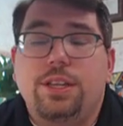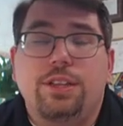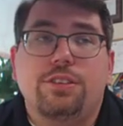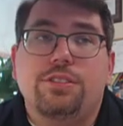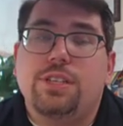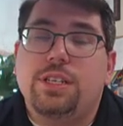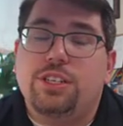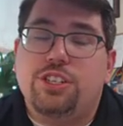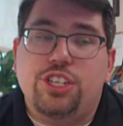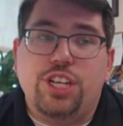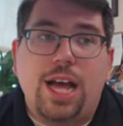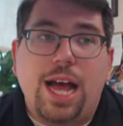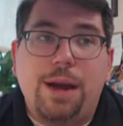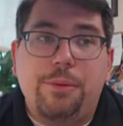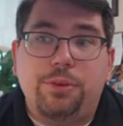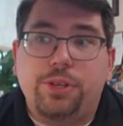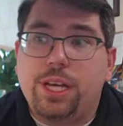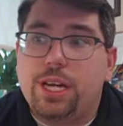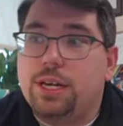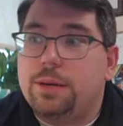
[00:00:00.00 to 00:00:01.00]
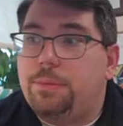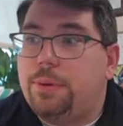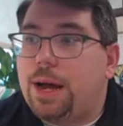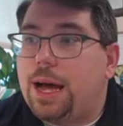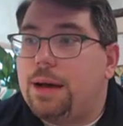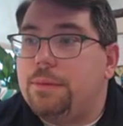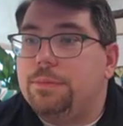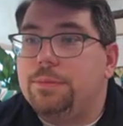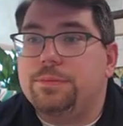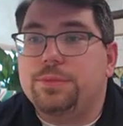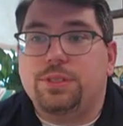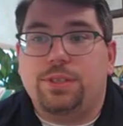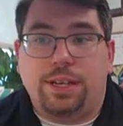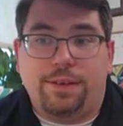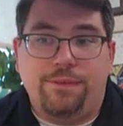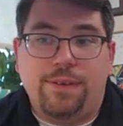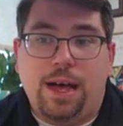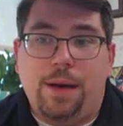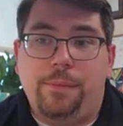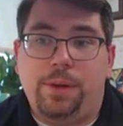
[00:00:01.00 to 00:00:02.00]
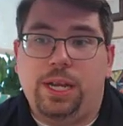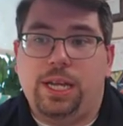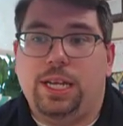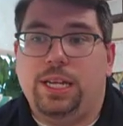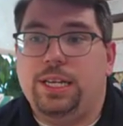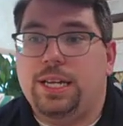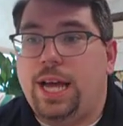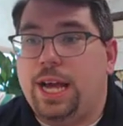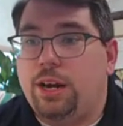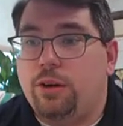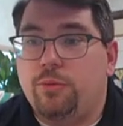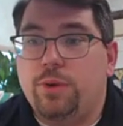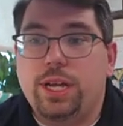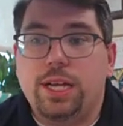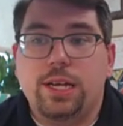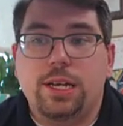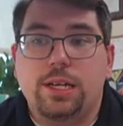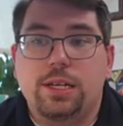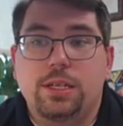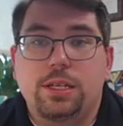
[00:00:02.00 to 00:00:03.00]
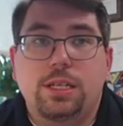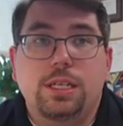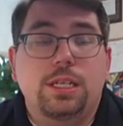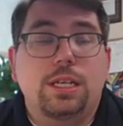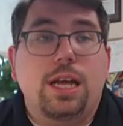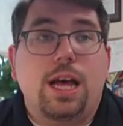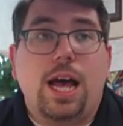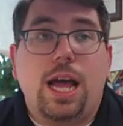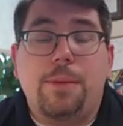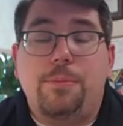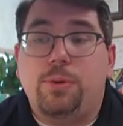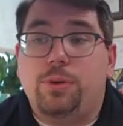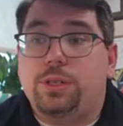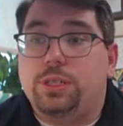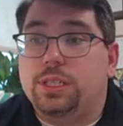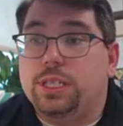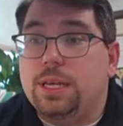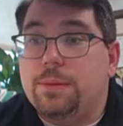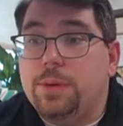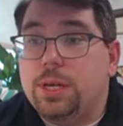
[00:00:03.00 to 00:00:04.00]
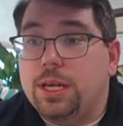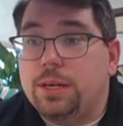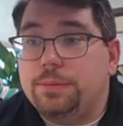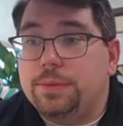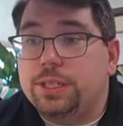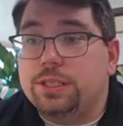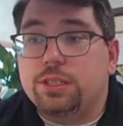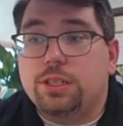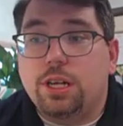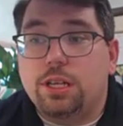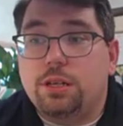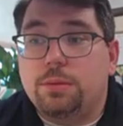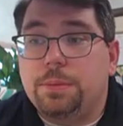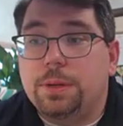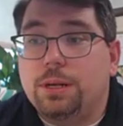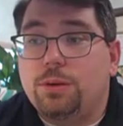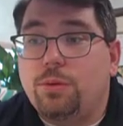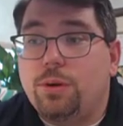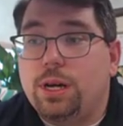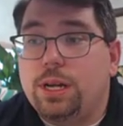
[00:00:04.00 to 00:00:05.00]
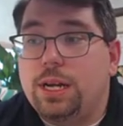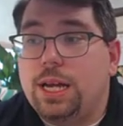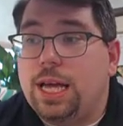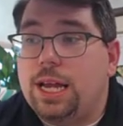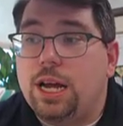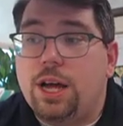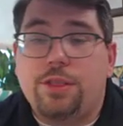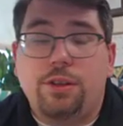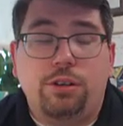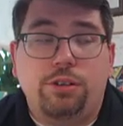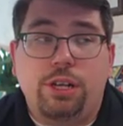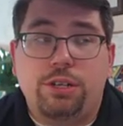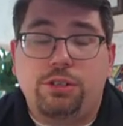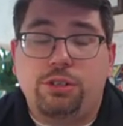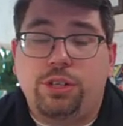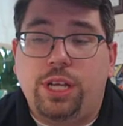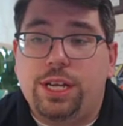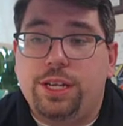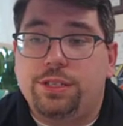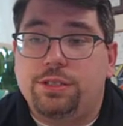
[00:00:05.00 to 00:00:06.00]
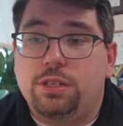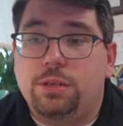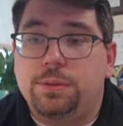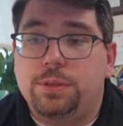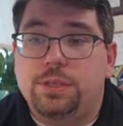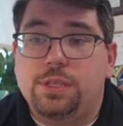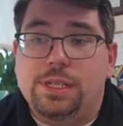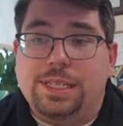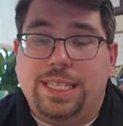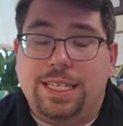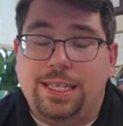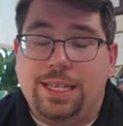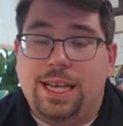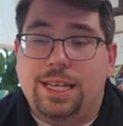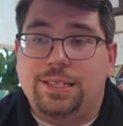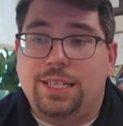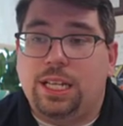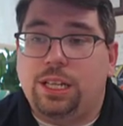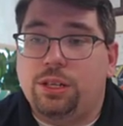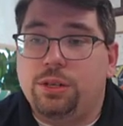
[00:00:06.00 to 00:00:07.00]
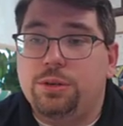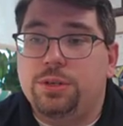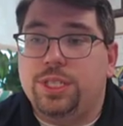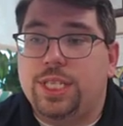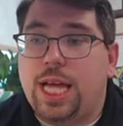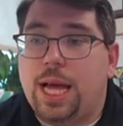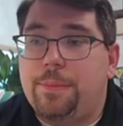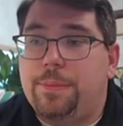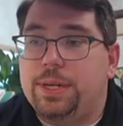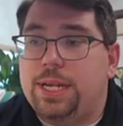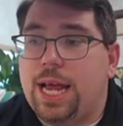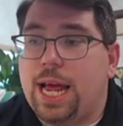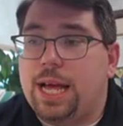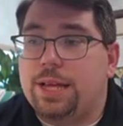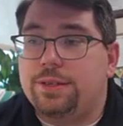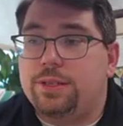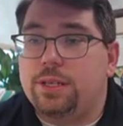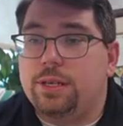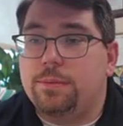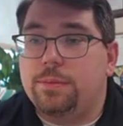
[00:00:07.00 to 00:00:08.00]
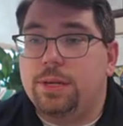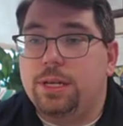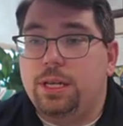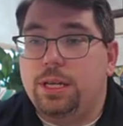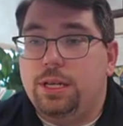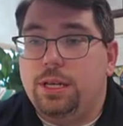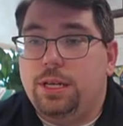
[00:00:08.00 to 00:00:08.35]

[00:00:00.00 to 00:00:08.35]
You'll see GI-related problems like vomiting and diarrhea. Hypokalemia is another big one, and other electrolyte disturbances as they lose that potassium.